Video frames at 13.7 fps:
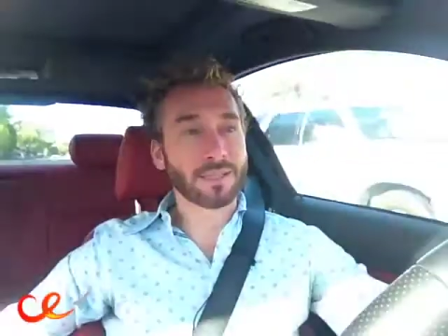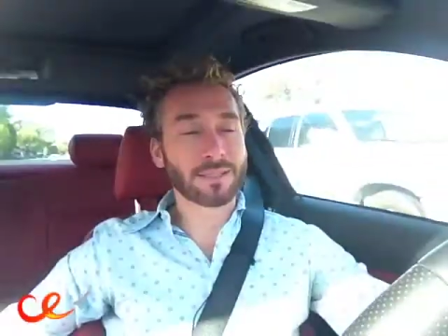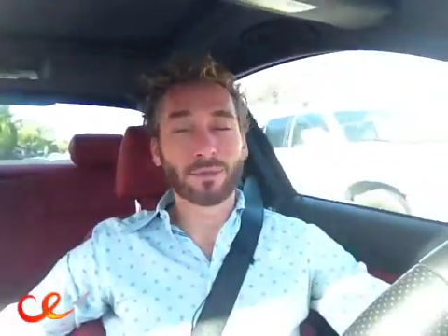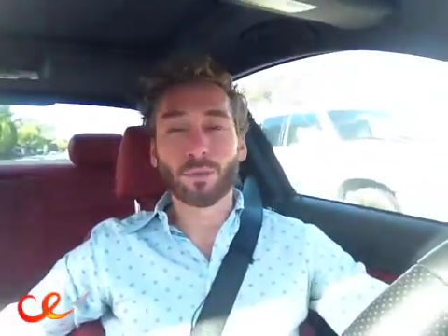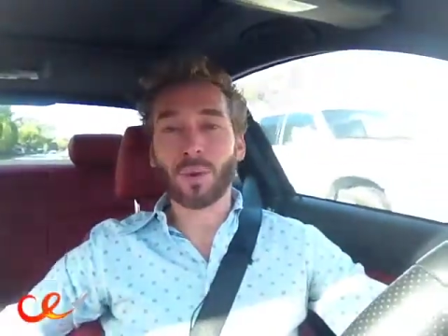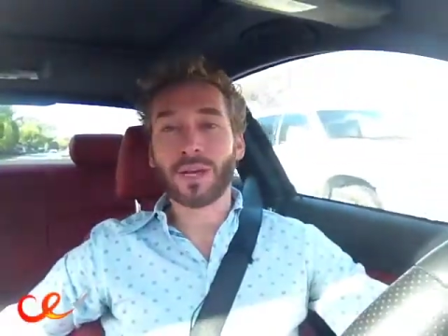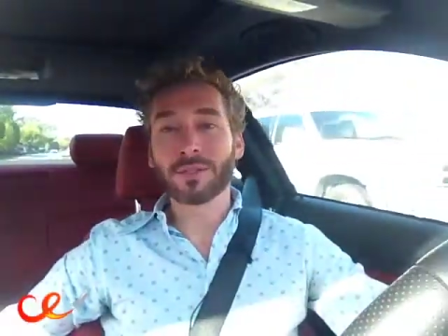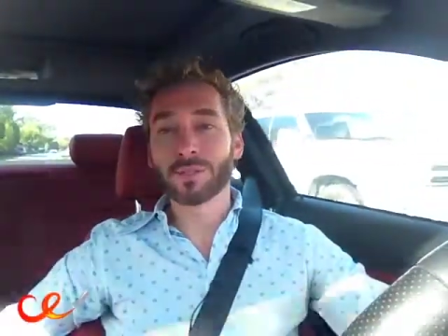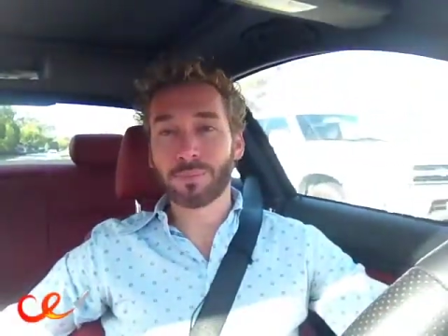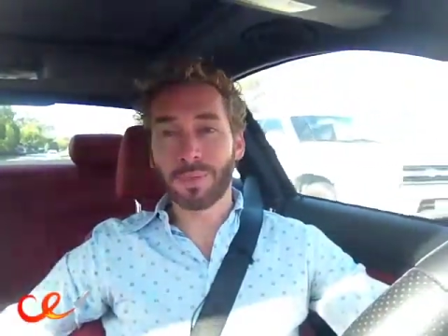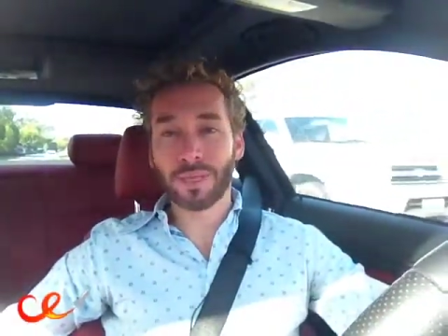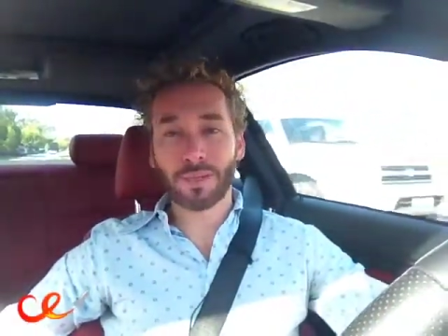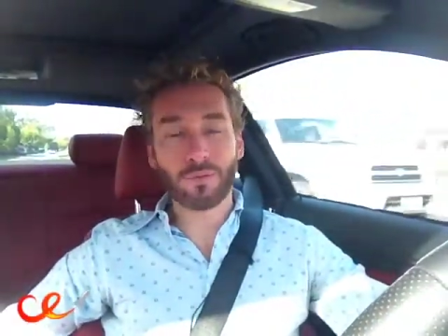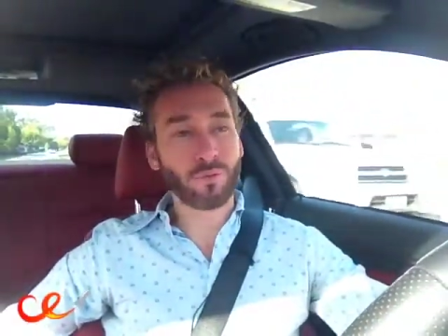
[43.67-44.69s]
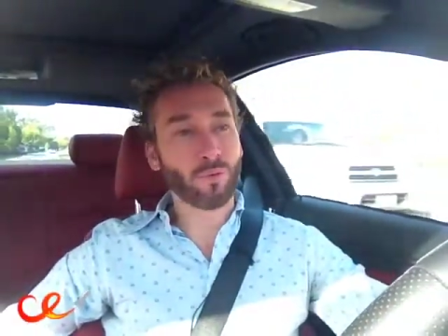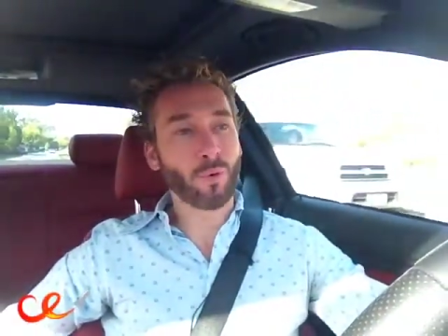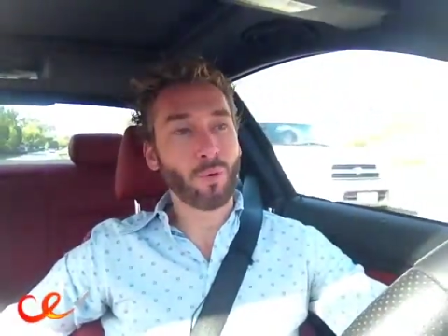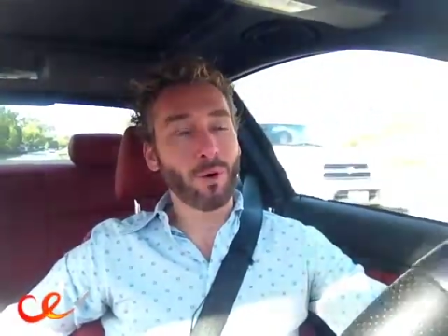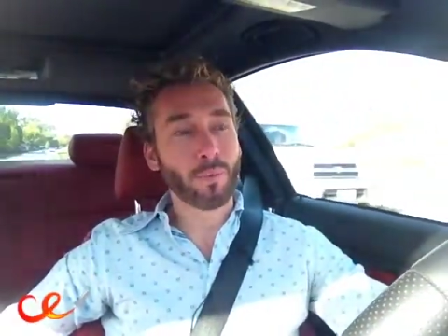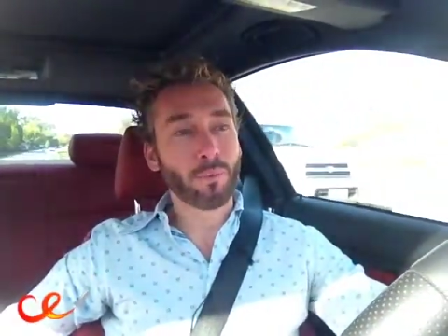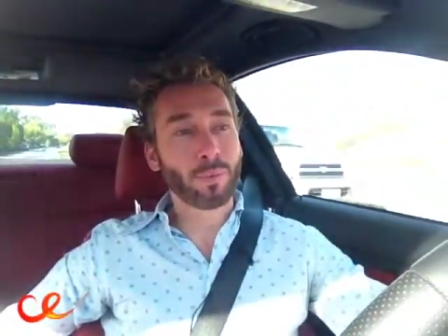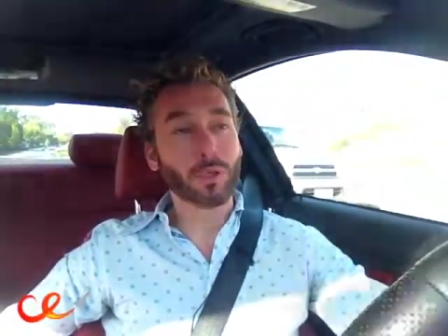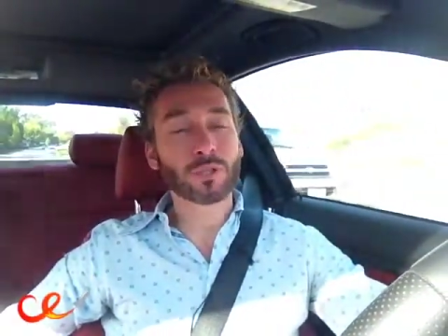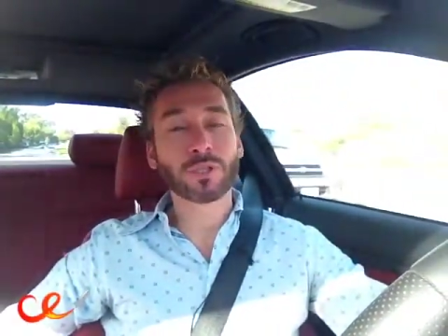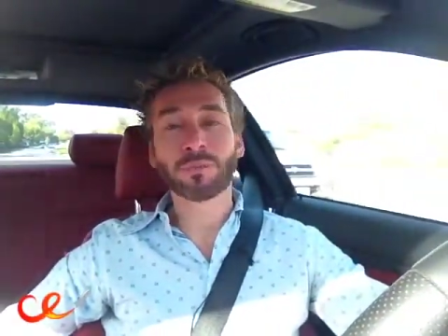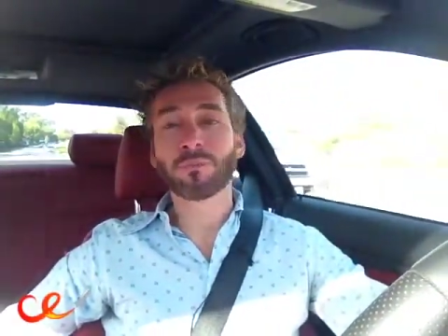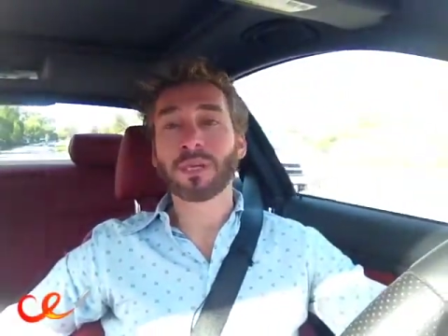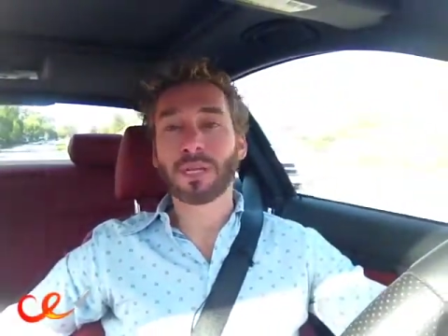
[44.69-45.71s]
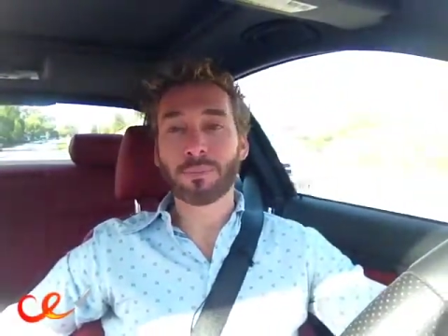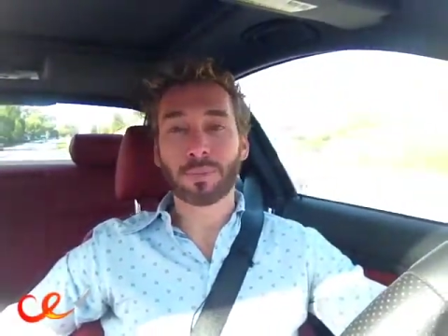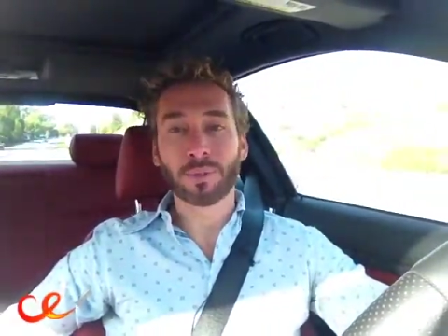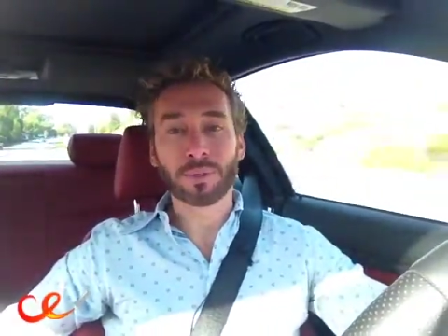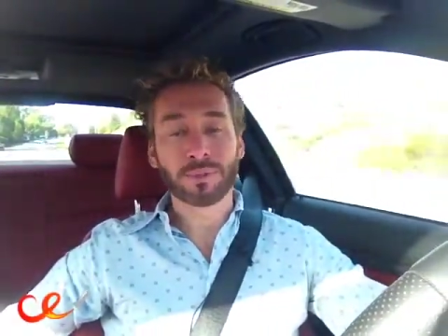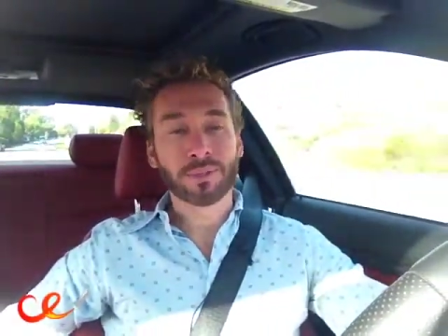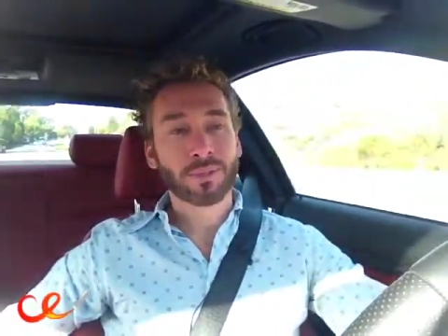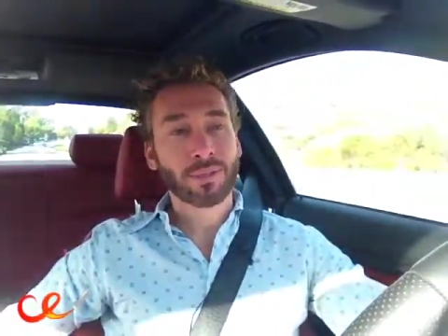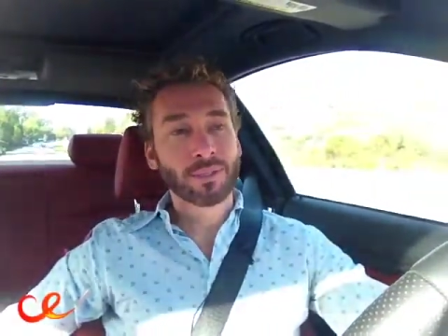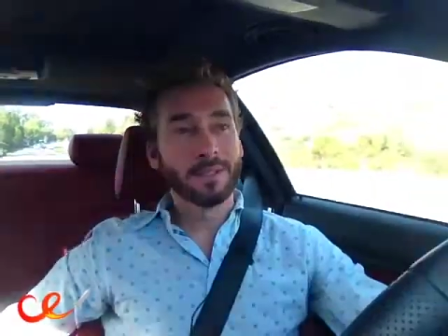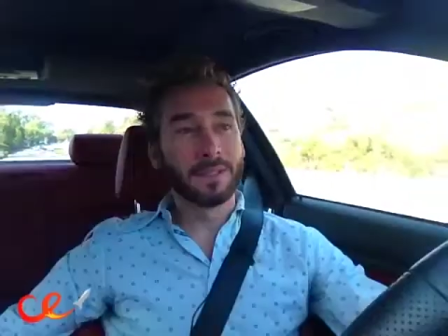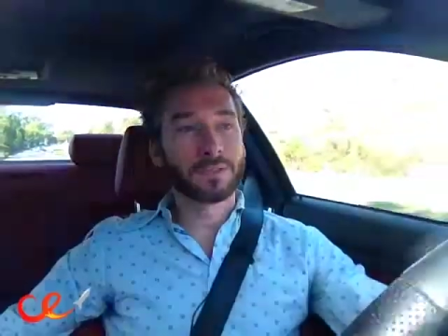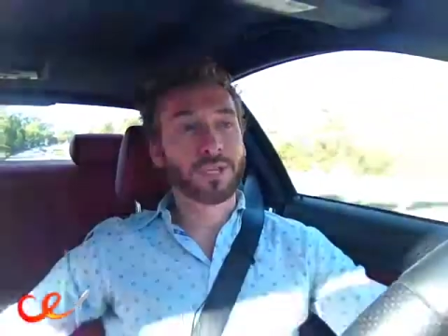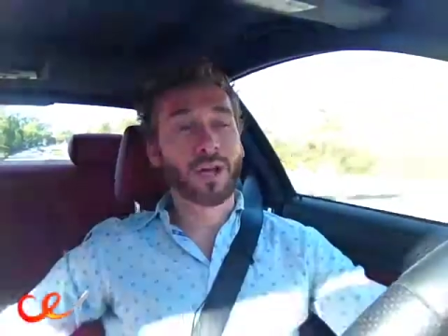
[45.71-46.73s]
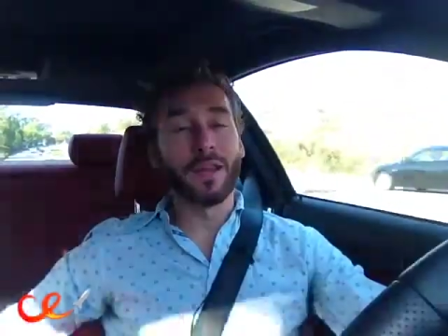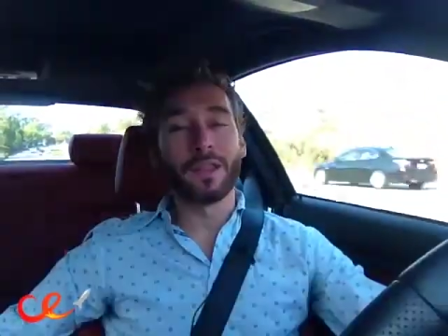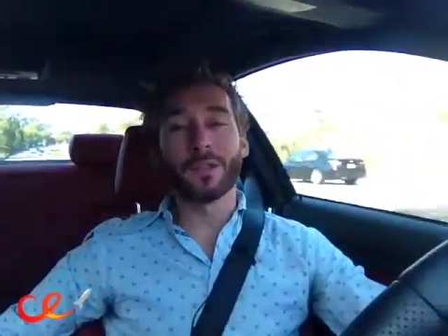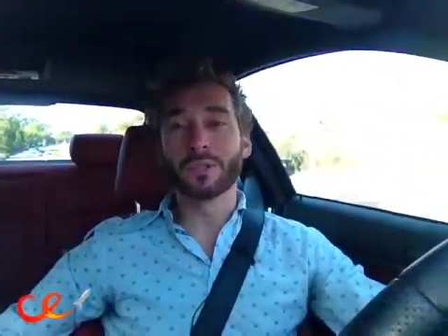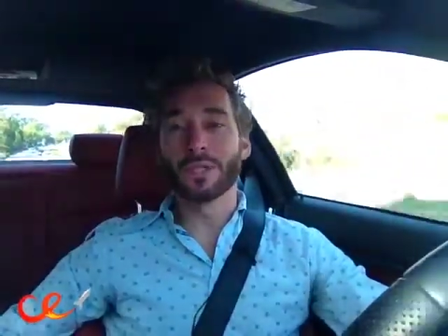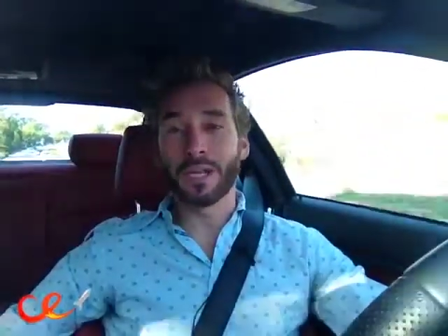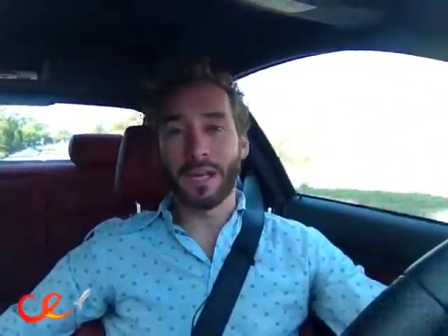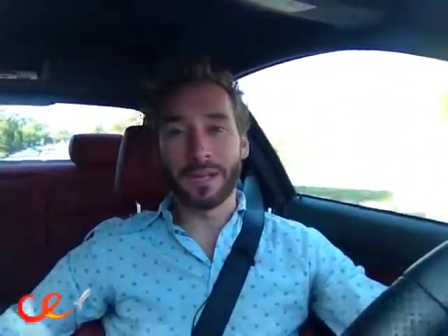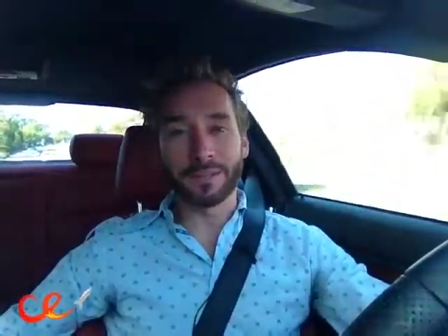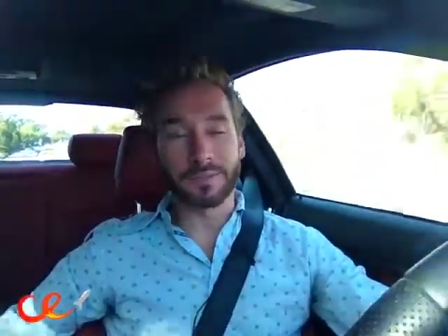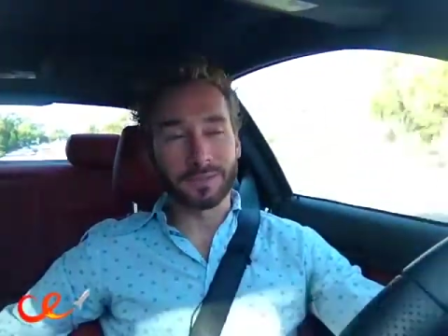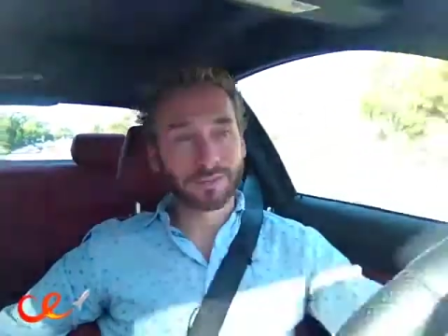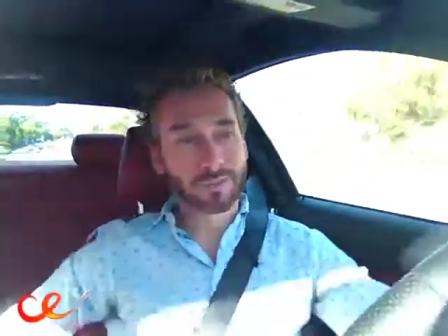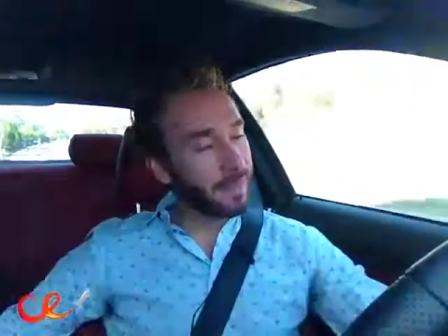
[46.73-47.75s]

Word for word: It's a recipe for pushing people to other channels.